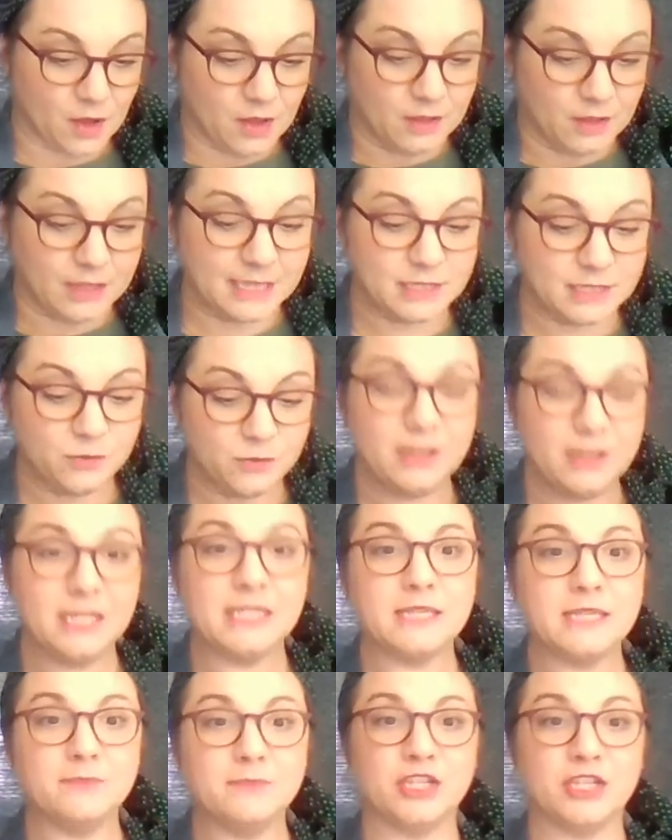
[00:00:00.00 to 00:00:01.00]
Let's read
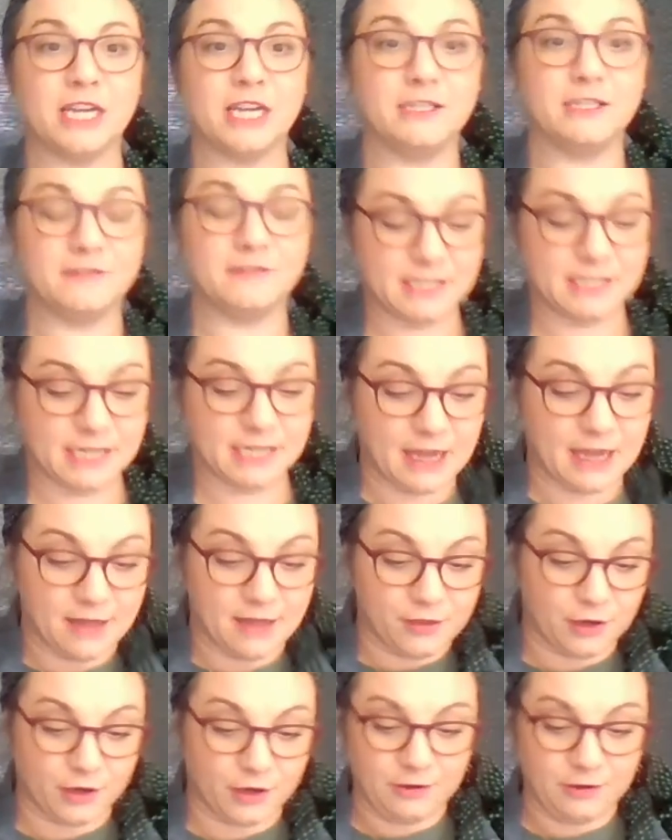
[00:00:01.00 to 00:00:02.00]
these objectives
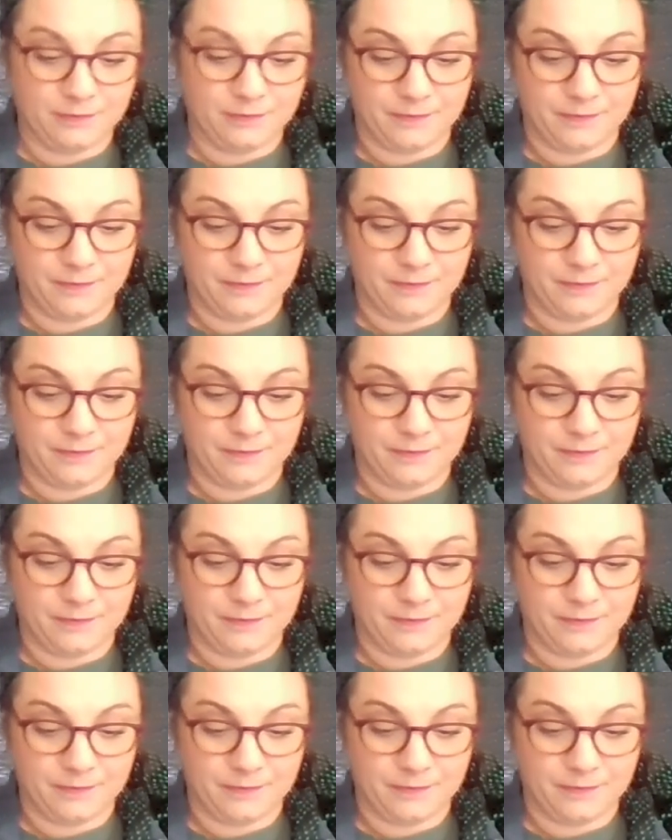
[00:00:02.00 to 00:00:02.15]
together.